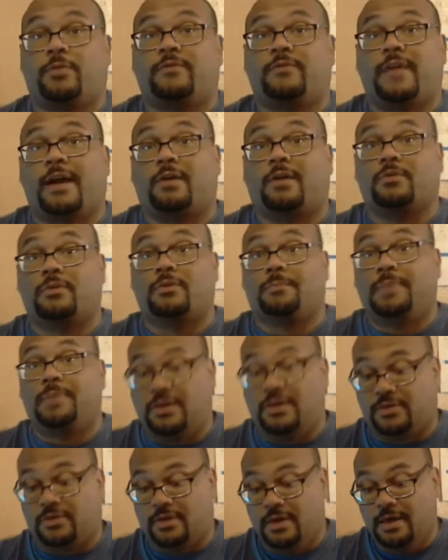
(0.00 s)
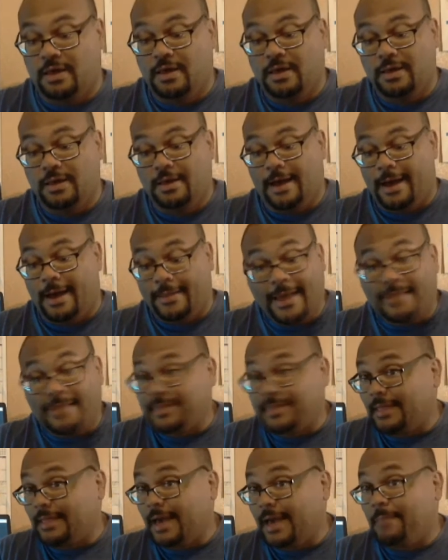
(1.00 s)
tackles apiece. I like
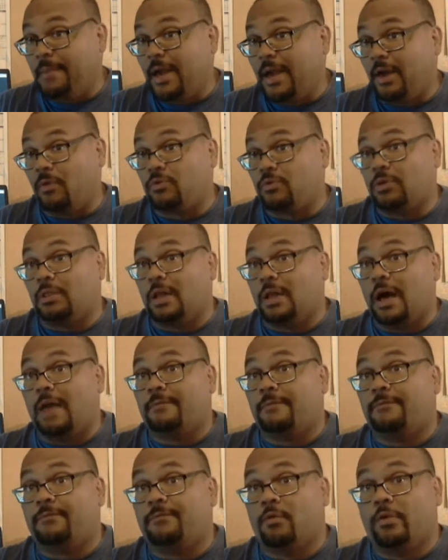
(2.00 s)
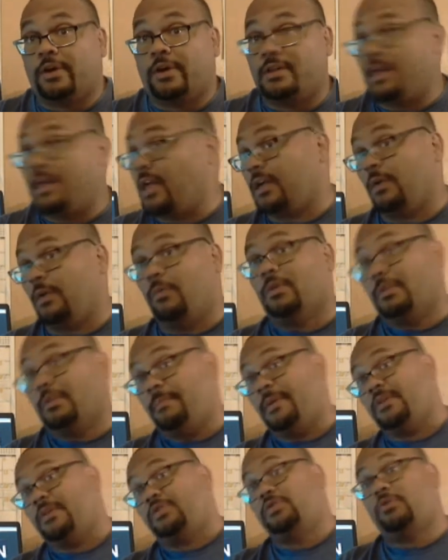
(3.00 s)
the linebackers a lot for Connecticut, one of
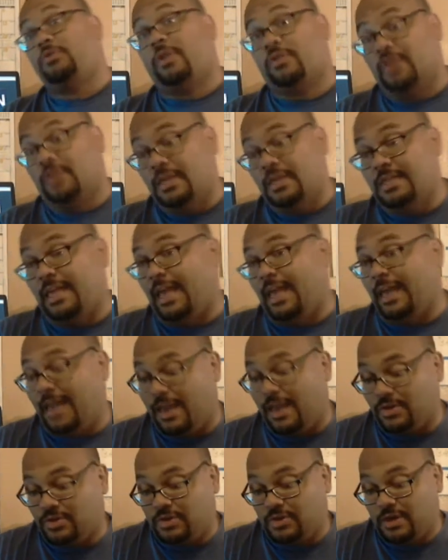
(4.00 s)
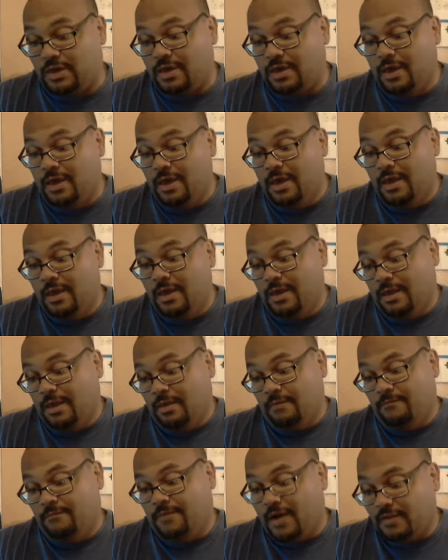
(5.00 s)
the best units in the AAC.
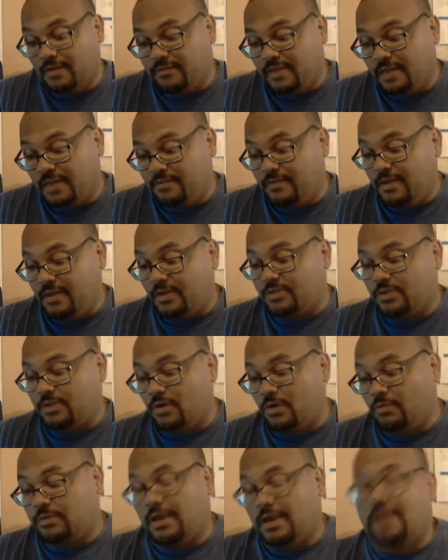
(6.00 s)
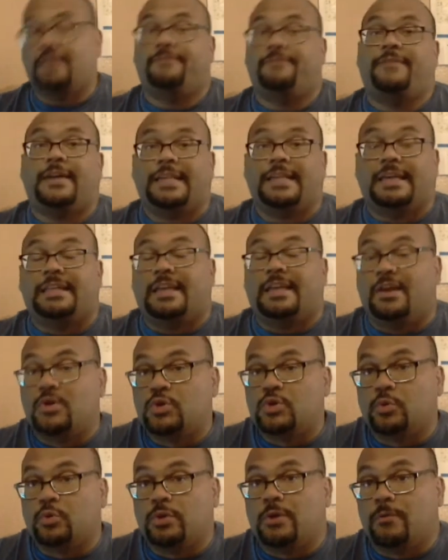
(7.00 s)
Vontae Diggs, though, kind of fighting an
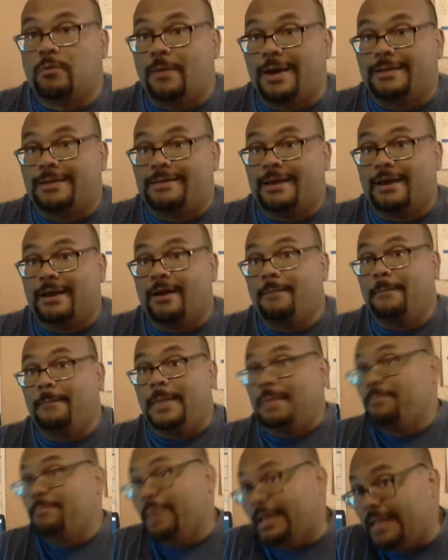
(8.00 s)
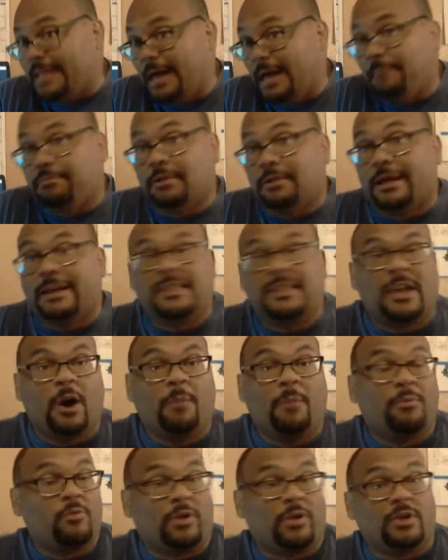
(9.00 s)
injury right now. He may not play in the
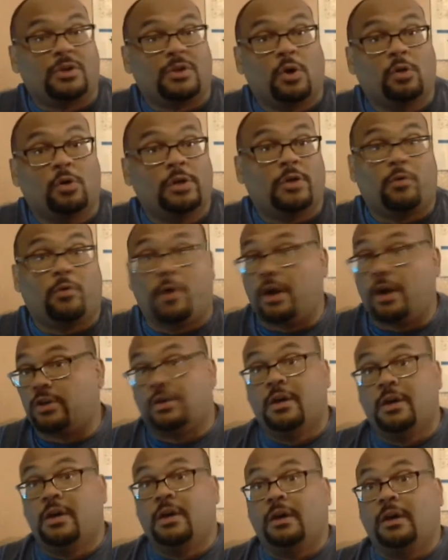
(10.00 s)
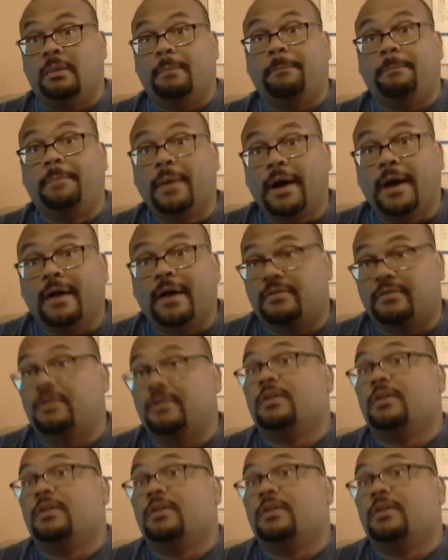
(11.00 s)
opener against Holy Cross, but